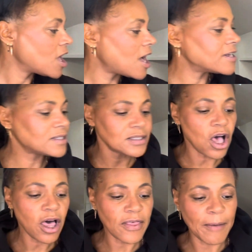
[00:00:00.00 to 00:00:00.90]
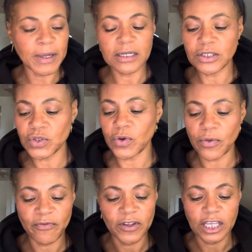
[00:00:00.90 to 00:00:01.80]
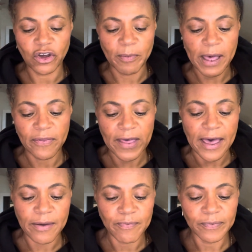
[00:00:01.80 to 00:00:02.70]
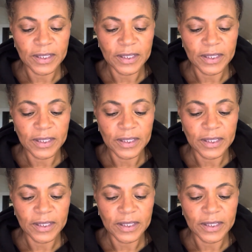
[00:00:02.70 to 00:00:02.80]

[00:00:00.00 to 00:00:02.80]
I'm going to do a video about that.